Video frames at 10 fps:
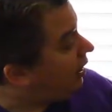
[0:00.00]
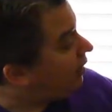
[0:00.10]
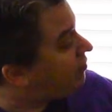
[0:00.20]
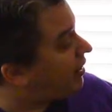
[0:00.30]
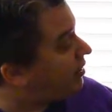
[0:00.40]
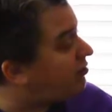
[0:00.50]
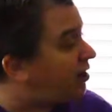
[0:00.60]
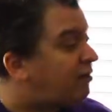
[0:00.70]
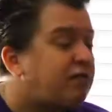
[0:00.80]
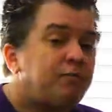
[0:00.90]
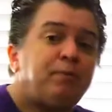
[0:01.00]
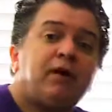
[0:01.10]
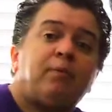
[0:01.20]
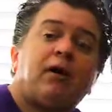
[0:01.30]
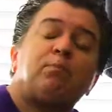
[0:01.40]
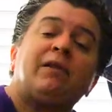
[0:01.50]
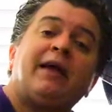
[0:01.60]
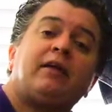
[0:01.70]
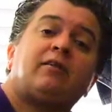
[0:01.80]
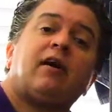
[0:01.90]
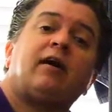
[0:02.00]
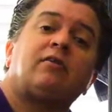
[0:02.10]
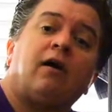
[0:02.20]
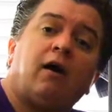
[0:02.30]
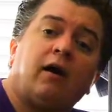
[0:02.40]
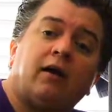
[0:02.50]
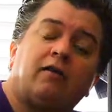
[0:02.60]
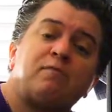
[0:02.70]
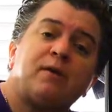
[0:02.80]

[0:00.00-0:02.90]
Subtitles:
They can tell us a bit about plate tectonics,